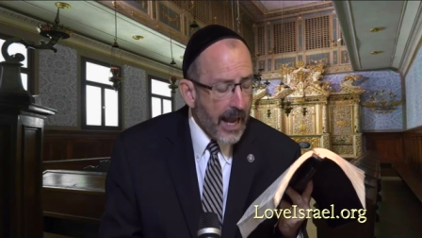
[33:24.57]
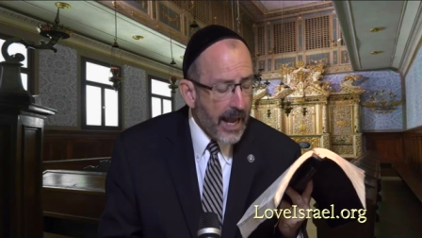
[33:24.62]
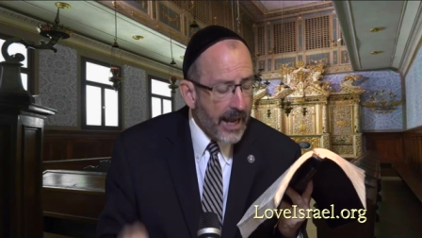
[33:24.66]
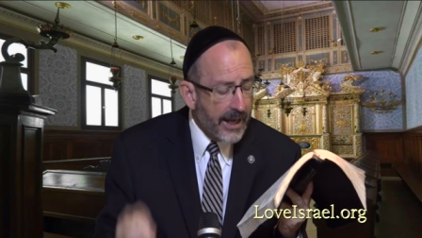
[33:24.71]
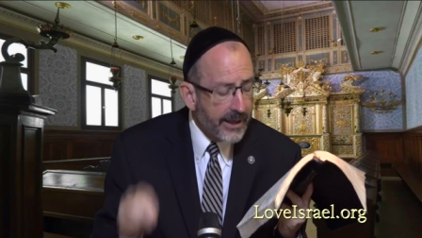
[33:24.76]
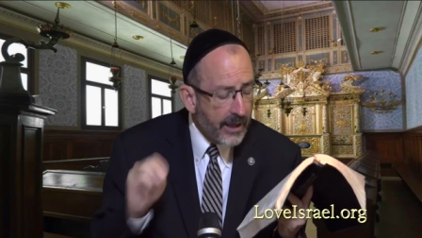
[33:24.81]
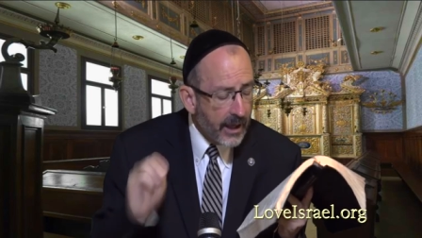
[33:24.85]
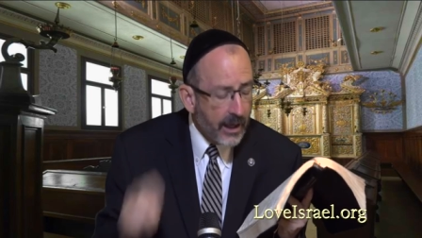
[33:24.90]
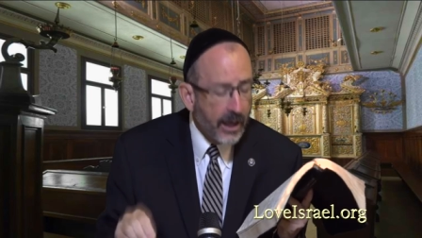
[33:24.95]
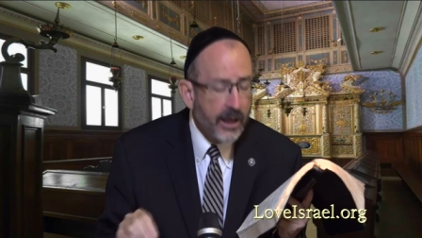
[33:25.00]

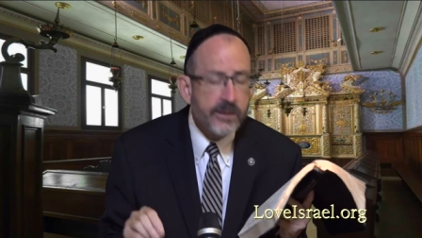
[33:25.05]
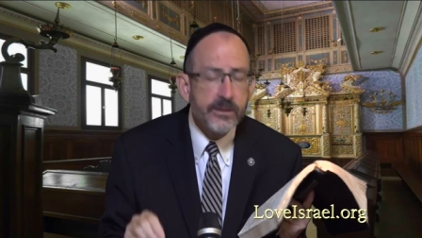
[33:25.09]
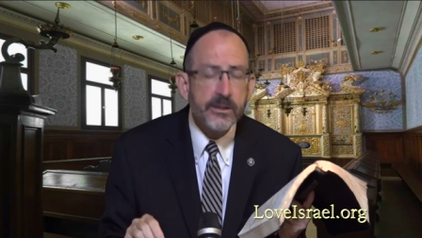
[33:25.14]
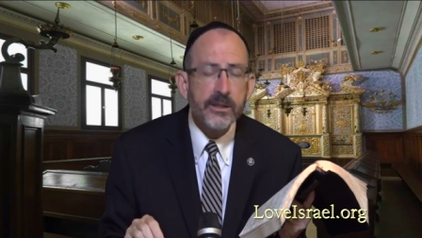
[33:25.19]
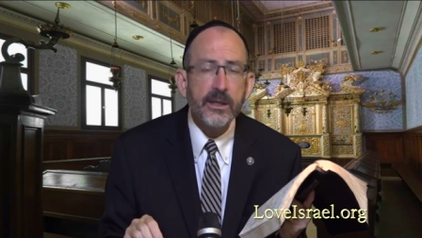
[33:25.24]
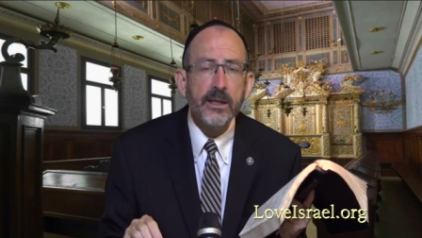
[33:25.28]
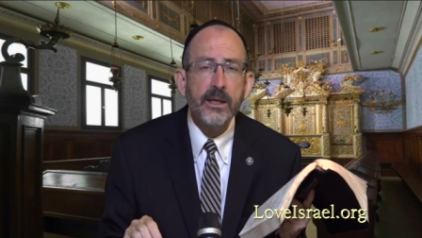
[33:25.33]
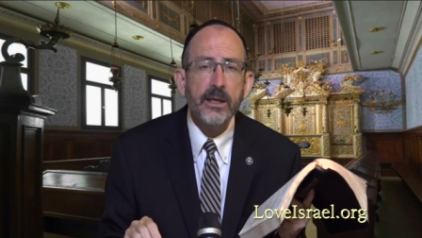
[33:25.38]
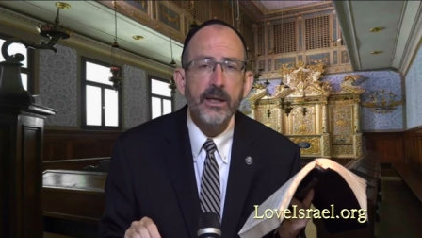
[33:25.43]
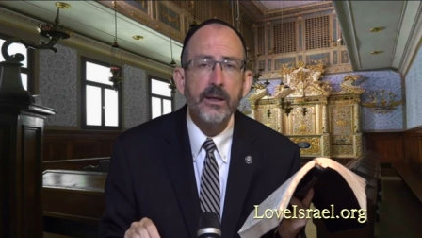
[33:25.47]
And
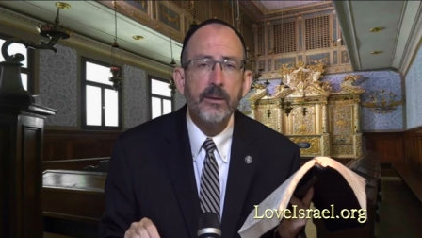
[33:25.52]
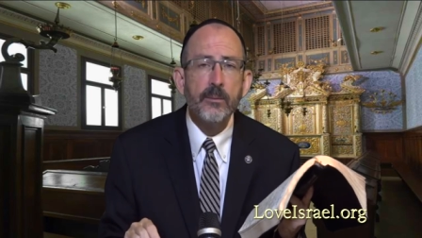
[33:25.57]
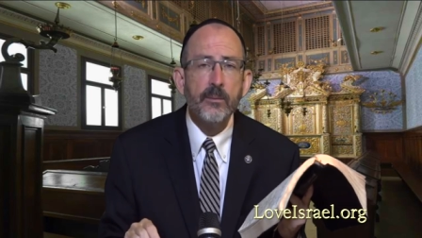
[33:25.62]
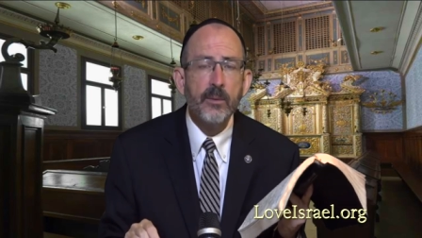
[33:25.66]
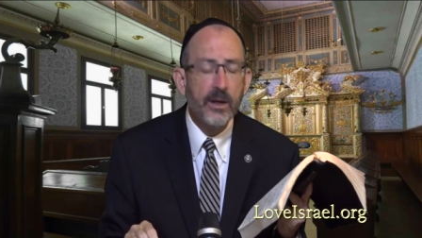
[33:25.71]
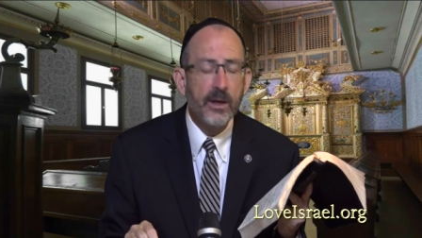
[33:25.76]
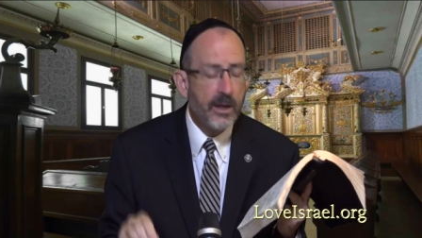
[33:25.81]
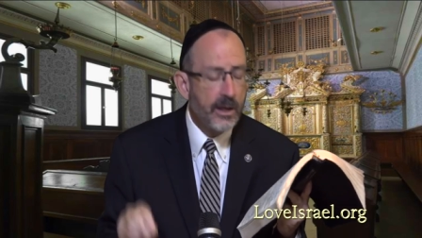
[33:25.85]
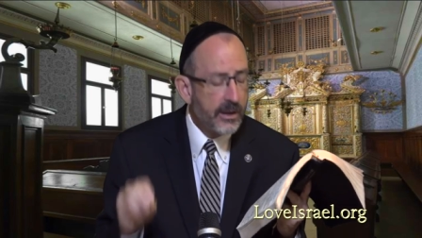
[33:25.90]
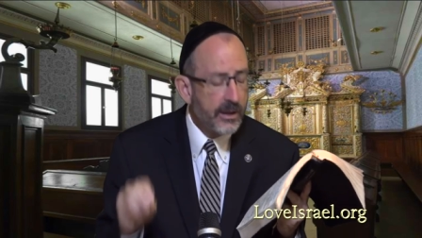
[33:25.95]
unto
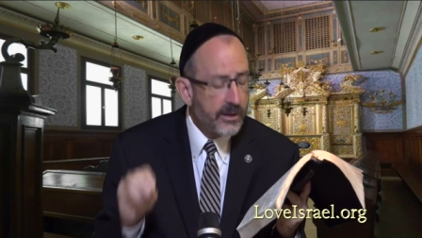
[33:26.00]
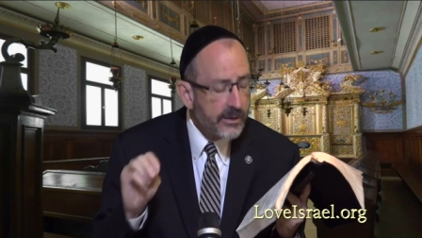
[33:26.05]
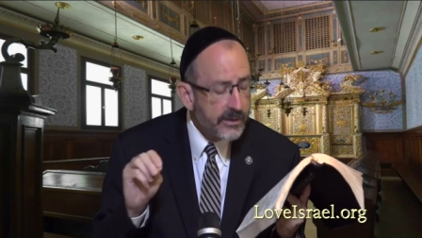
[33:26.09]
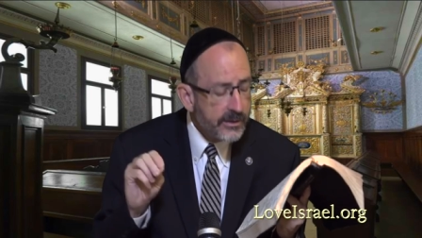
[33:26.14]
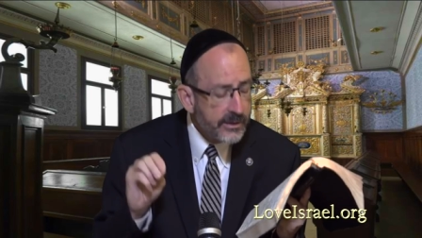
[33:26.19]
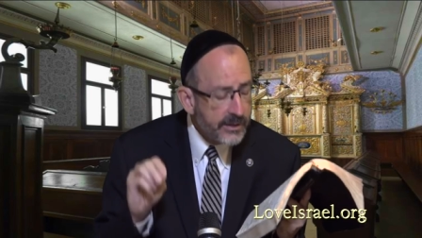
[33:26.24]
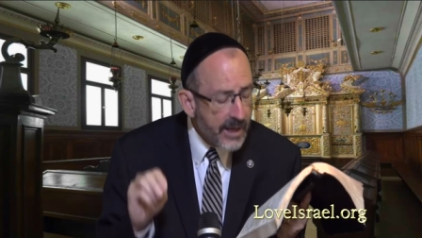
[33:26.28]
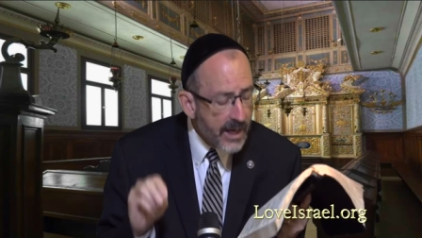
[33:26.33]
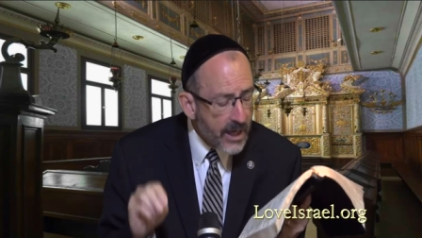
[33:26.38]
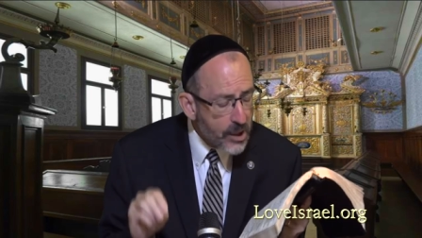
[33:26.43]
him
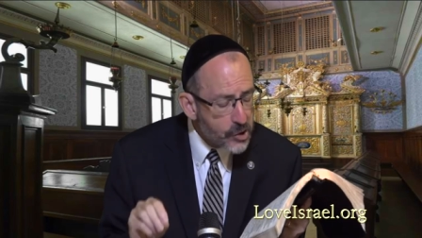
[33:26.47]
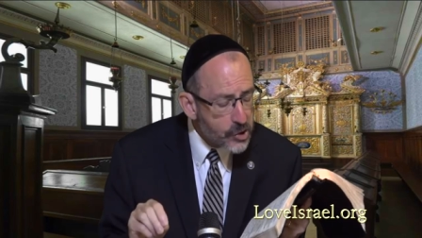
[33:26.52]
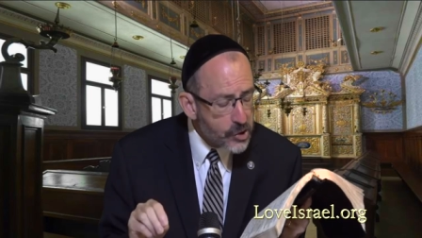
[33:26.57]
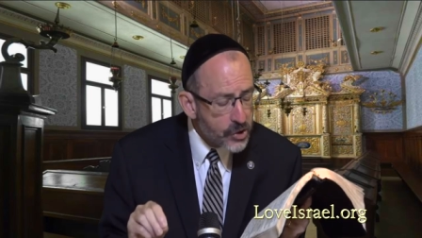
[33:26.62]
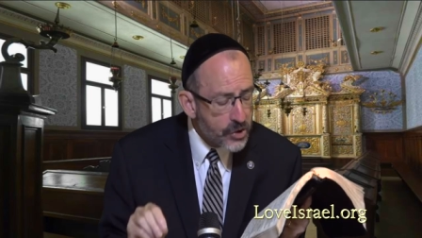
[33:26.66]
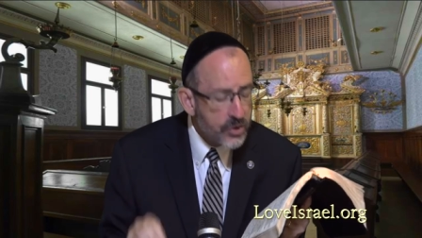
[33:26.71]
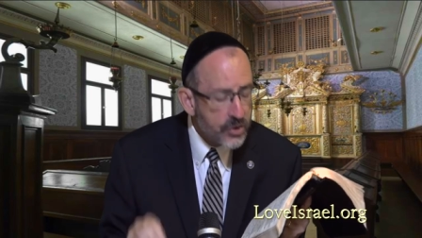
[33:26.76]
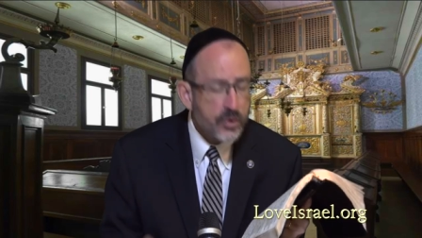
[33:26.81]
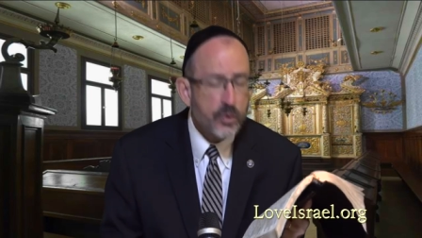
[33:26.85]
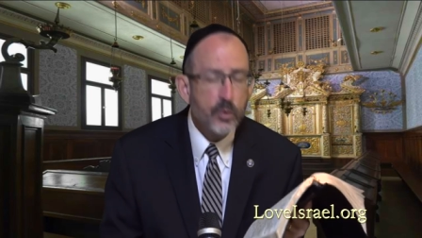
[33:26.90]

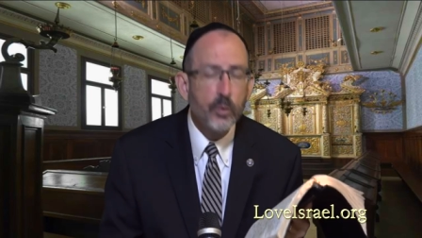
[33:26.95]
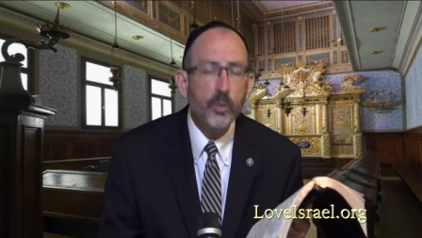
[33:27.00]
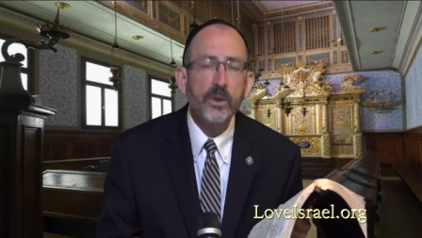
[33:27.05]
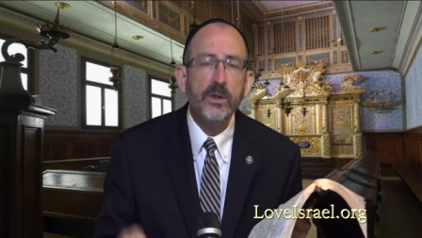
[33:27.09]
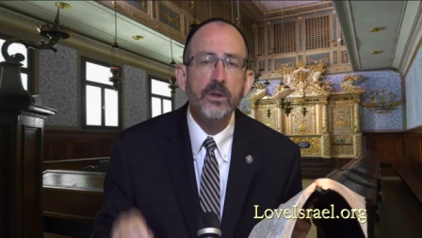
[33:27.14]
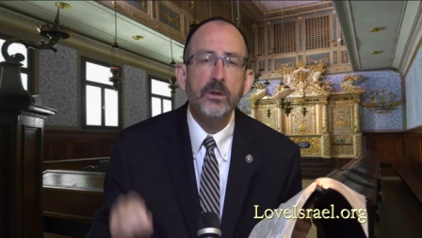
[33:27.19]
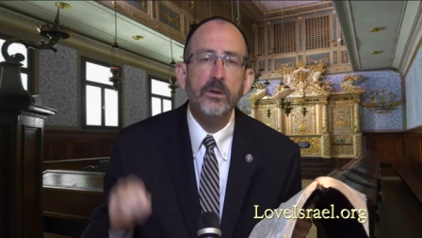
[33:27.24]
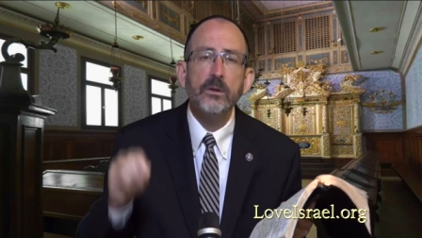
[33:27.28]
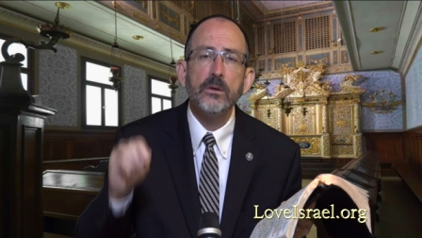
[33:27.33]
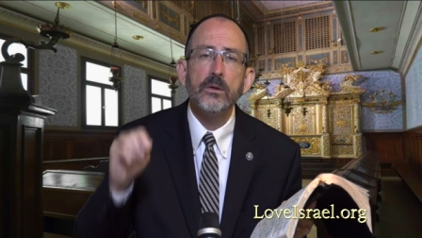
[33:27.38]
nations
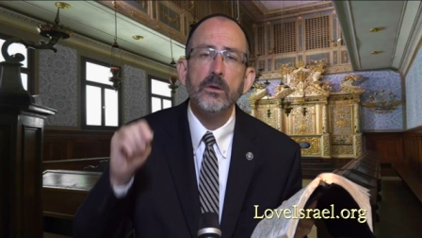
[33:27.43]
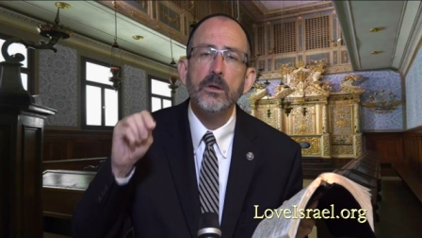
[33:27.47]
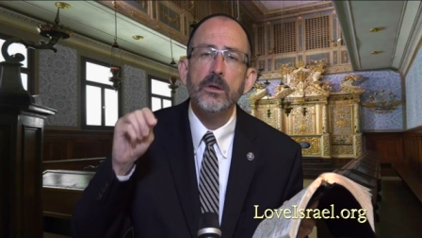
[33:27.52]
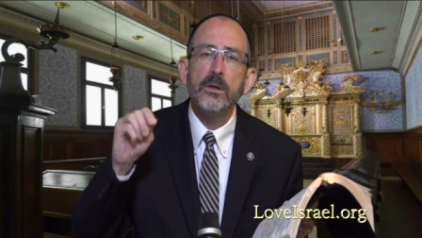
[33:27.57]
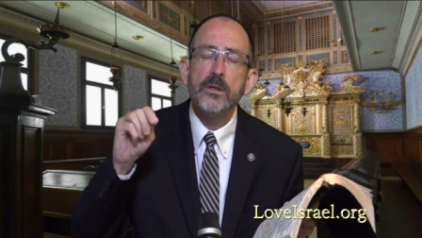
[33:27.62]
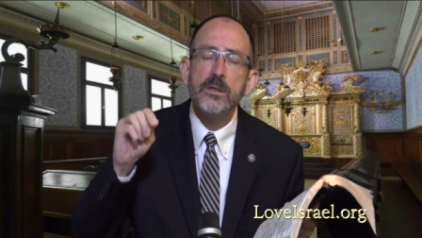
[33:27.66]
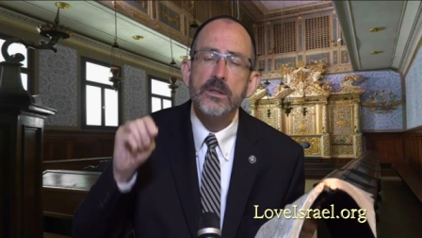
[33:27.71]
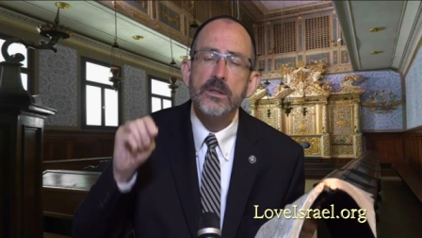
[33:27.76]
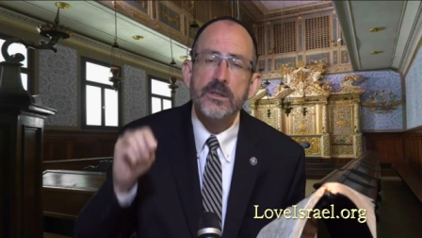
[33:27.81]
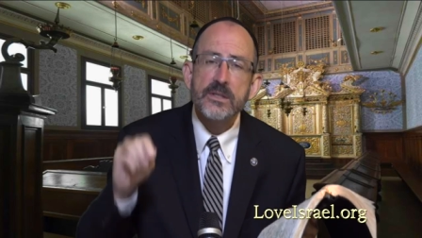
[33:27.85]
will
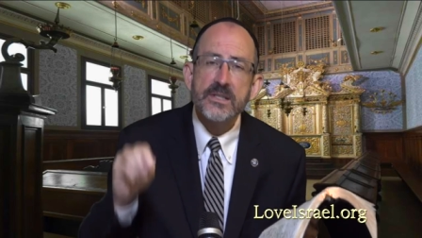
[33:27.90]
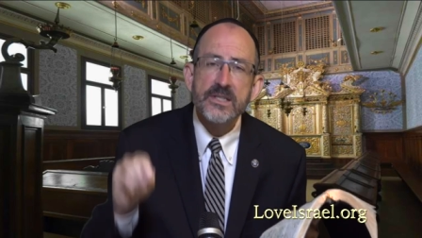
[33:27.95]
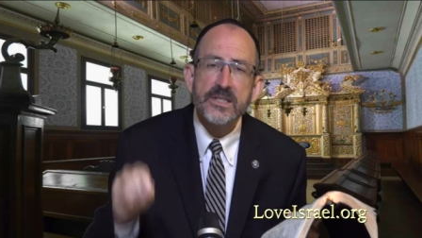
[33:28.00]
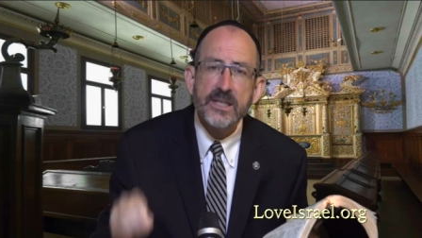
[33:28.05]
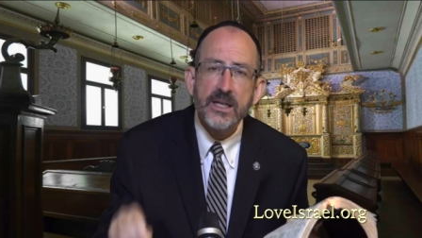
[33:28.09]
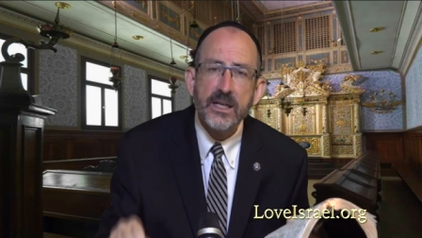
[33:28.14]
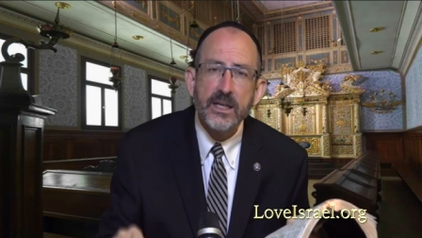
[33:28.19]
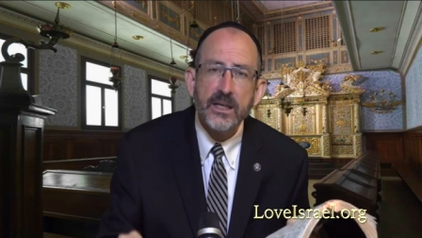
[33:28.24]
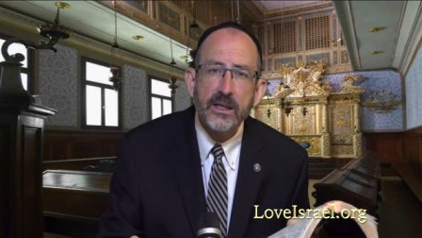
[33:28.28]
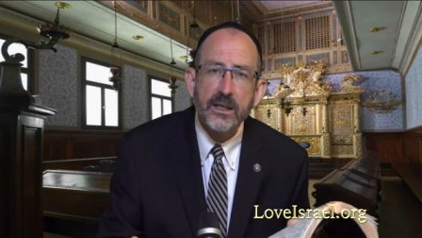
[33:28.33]

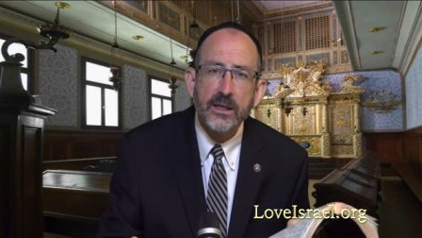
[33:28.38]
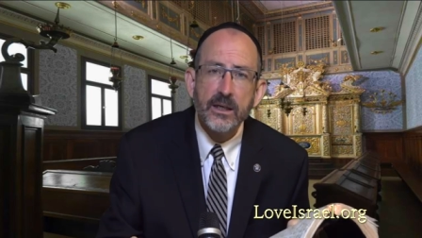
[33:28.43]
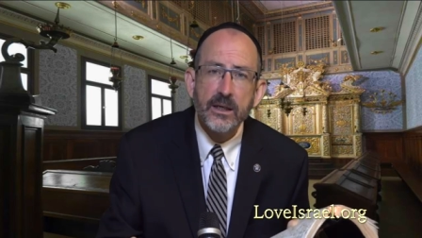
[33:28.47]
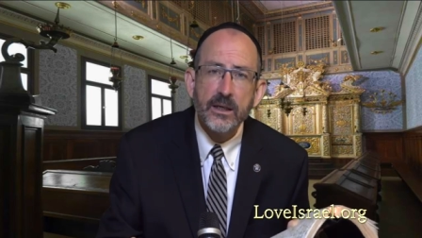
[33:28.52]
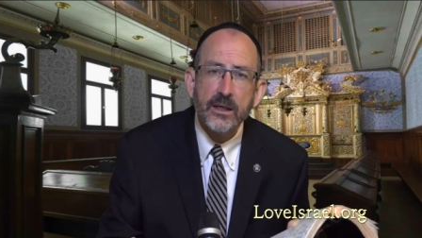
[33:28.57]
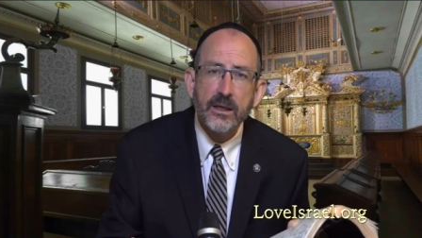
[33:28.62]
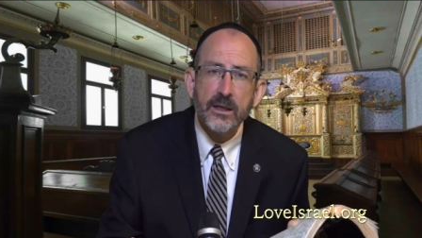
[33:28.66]
seek.